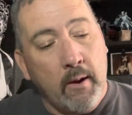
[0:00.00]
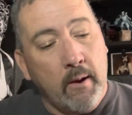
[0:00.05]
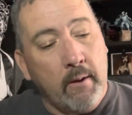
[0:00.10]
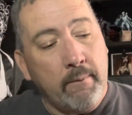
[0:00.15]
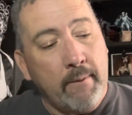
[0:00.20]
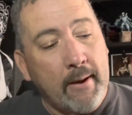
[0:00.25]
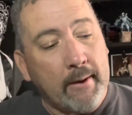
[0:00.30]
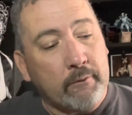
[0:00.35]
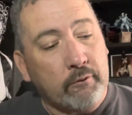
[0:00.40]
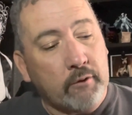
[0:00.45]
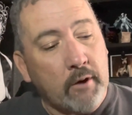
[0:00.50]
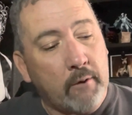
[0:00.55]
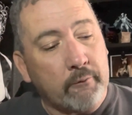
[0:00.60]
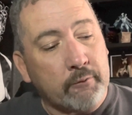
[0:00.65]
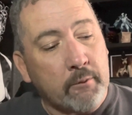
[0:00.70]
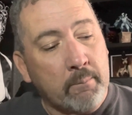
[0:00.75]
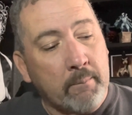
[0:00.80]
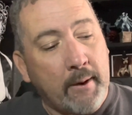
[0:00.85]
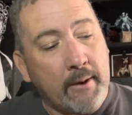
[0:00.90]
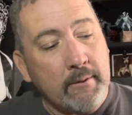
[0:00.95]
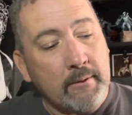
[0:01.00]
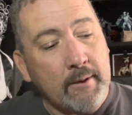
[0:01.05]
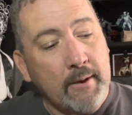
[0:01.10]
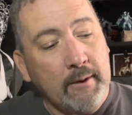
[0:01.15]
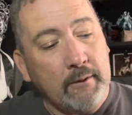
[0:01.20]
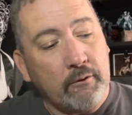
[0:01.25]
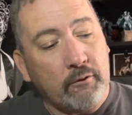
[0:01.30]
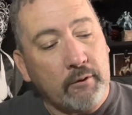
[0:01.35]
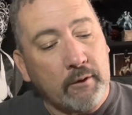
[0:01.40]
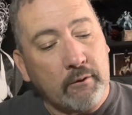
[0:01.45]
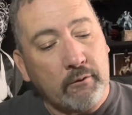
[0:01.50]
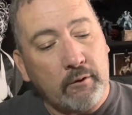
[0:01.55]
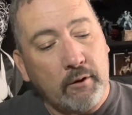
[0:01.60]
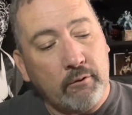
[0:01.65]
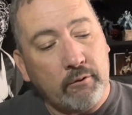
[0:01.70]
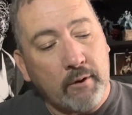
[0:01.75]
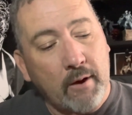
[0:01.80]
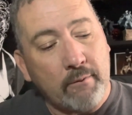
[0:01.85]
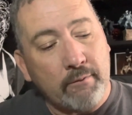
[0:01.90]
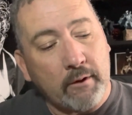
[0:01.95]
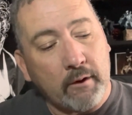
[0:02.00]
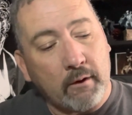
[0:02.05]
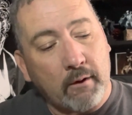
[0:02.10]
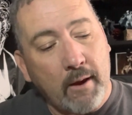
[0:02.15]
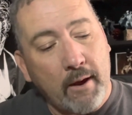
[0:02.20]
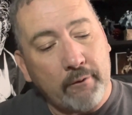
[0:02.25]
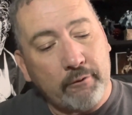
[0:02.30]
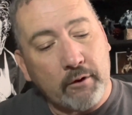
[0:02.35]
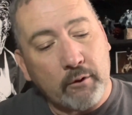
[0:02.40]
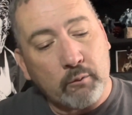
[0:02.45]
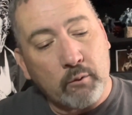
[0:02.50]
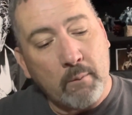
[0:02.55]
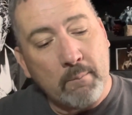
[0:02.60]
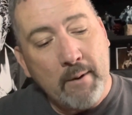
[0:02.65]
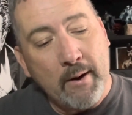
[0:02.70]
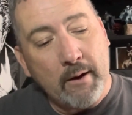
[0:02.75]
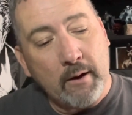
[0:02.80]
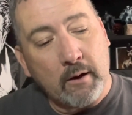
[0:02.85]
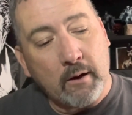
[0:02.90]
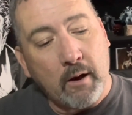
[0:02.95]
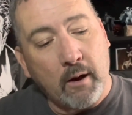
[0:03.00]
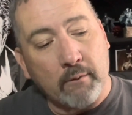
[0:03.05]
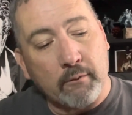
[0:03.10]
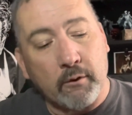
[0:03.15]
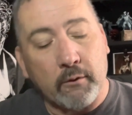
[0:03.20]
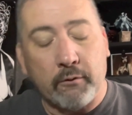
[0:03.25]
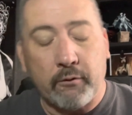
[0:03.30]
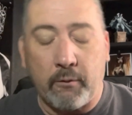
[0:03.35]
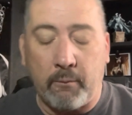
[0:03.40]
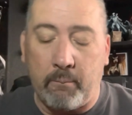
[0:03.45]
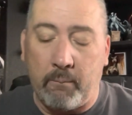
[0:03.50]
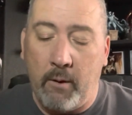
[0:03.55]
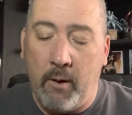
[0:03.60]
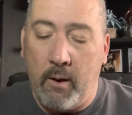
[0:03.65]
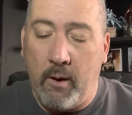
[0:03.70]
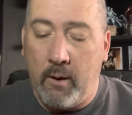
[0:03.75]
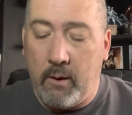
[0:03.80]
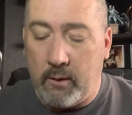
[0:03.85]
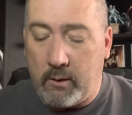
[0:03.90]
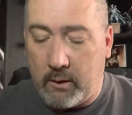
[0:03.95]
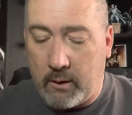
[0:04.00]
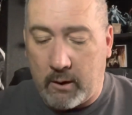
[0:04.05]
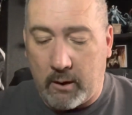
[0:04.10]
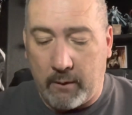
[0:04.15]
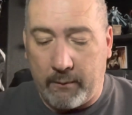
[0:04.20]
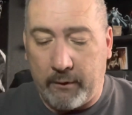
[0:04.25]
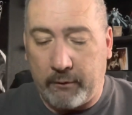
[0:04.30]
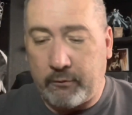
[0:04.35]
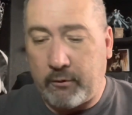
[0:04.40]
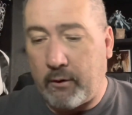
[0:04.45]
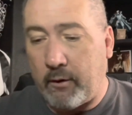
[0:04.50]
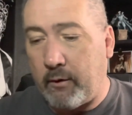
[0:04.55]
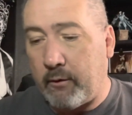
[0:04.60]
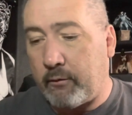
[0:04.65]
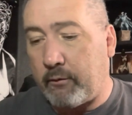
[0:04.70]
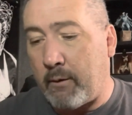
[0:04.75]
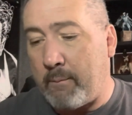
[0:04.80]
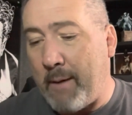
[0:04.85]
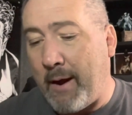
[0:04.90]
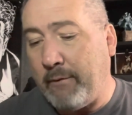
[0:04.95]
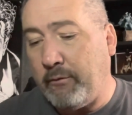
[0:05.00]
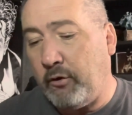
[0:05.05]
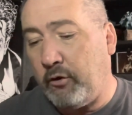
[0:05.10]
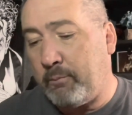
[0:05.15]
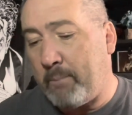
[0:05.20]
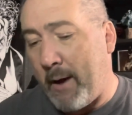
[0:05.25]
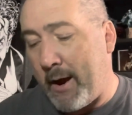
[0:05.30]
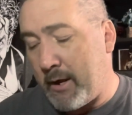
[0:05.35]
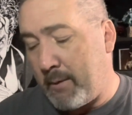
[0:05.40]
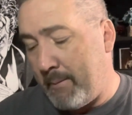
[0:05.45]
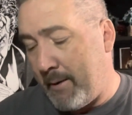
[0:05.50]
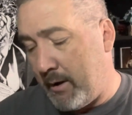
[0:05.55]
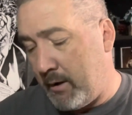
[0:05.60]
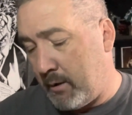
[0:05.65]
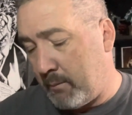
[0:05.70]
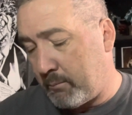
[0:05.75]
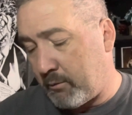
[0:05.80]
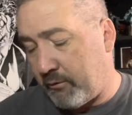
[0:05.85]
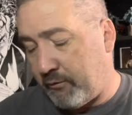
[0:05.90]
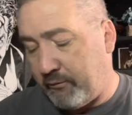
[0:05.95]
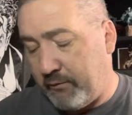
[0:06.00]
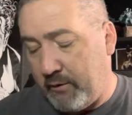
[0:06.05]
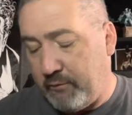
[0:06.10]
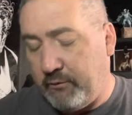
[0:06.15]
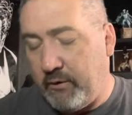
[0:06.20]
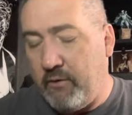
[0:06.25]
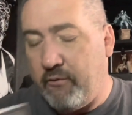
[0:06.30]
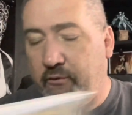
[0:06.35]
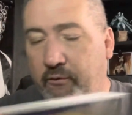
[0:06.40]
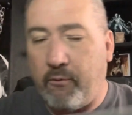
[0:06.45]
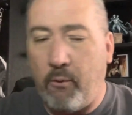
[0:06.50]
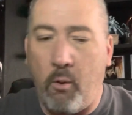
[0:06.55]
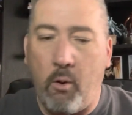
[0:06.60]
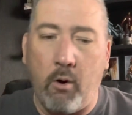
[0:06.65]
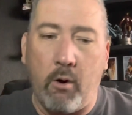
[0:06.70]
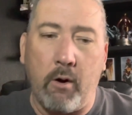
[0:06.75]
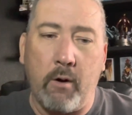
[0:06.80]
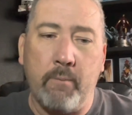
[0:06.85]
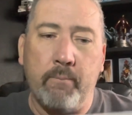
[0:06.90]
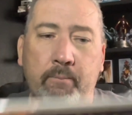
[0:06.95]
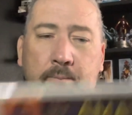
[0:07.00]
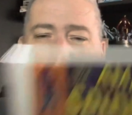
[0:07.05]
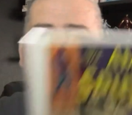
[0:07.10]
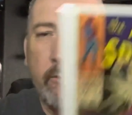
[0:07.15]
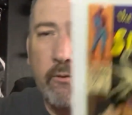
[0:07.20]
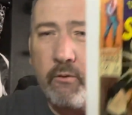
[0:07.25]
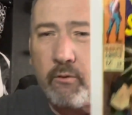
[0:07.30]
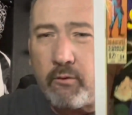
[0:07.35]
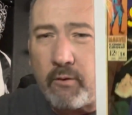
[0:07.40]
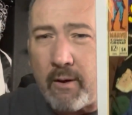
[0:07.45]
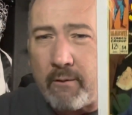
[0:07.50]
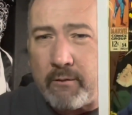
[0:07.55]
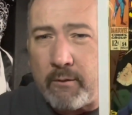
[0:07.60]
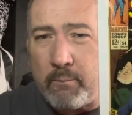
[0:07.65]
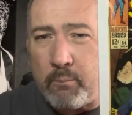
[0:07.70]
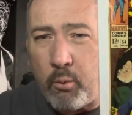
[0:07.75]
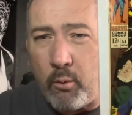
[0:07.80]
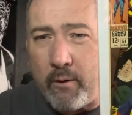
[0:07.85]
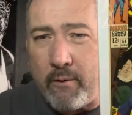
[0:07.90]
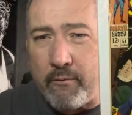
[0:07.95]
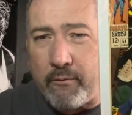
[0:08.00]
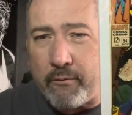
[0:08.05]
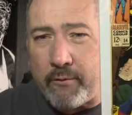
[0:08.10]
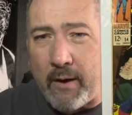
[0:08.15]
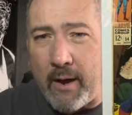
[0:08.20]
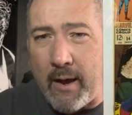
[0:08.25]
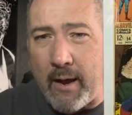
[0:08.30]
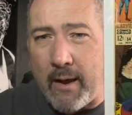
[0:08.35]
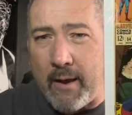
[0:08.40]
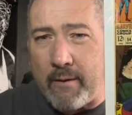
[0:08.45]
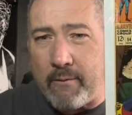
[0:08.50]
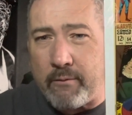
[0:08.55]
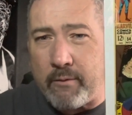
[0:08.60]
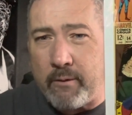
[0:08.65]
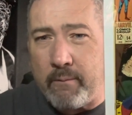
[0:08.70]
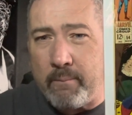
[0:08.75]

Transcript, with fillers: Next up from 1967, classic Romita cover from, uh, this is Amazing Spider-Man number 54, 7.5.